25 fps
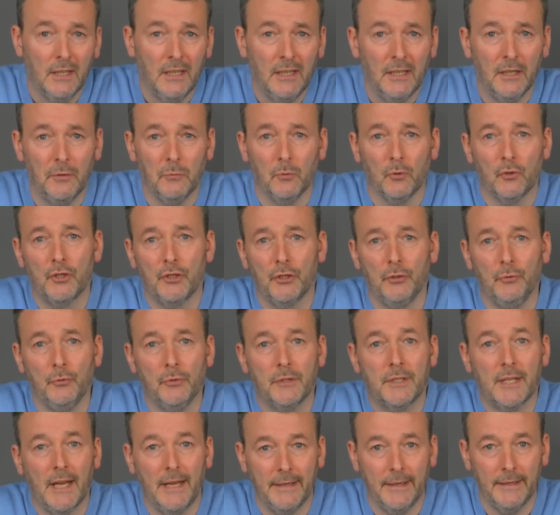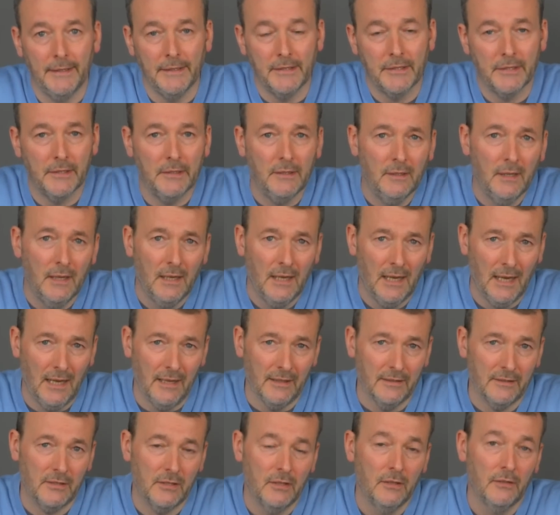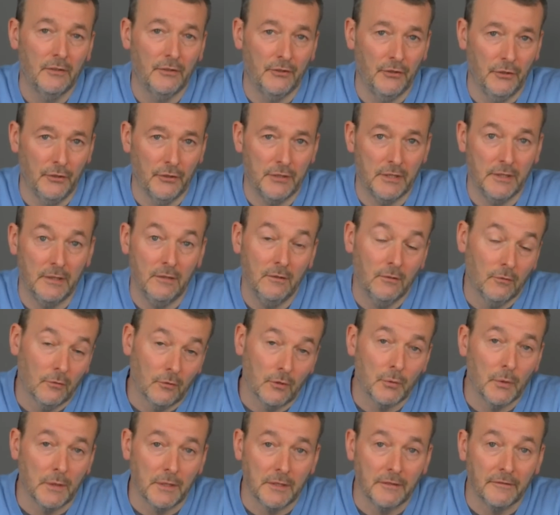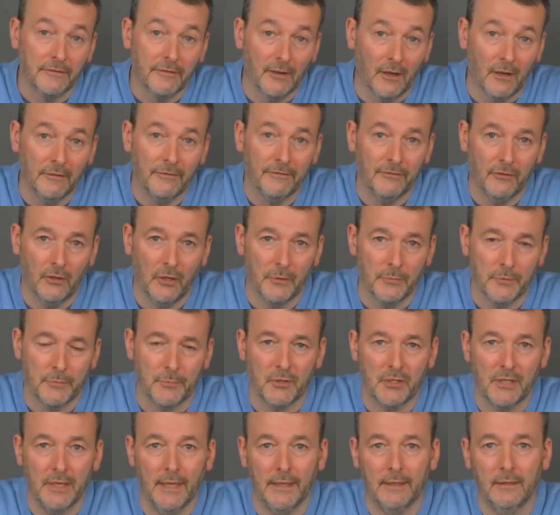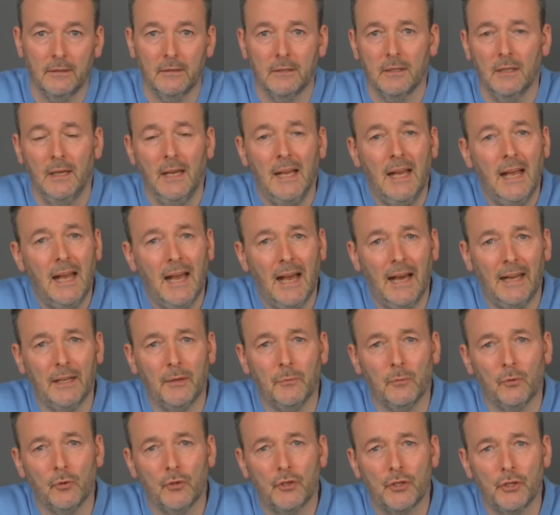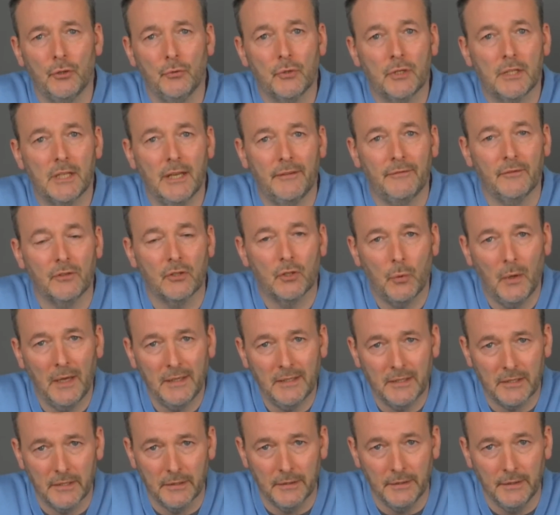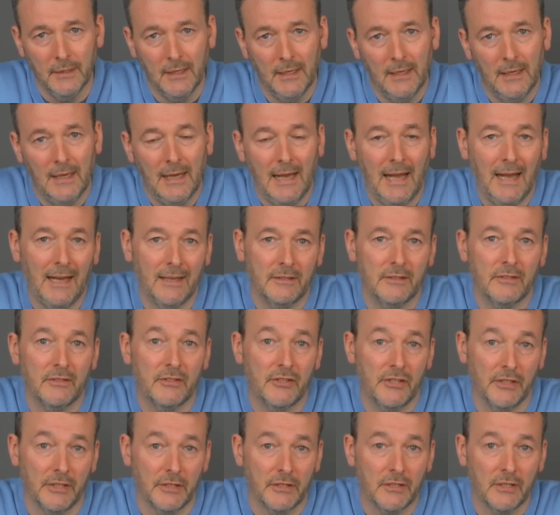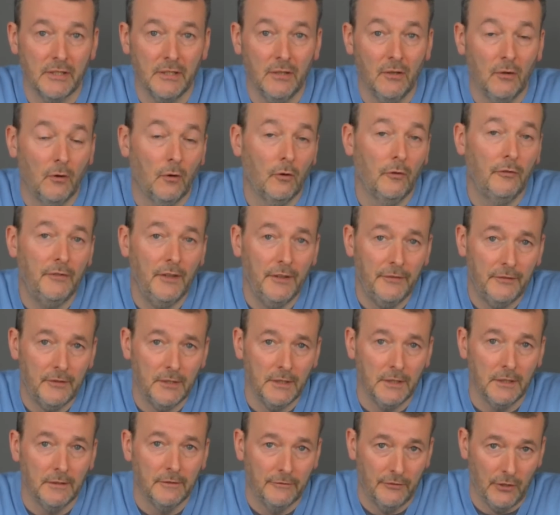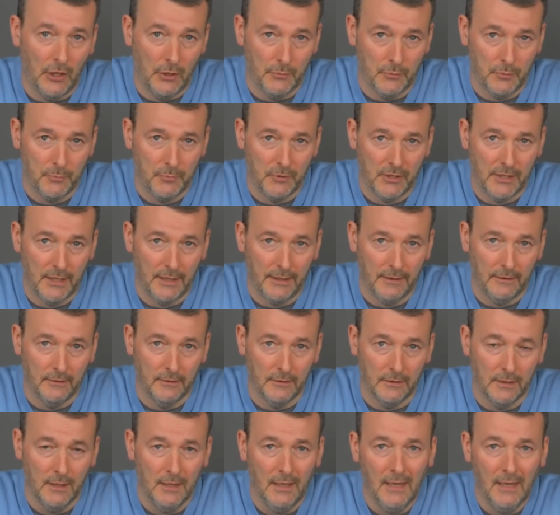It will shoot 1080 at 30 or 25 frames per second, and it will shoot 720 at 60 or 50 frames per second.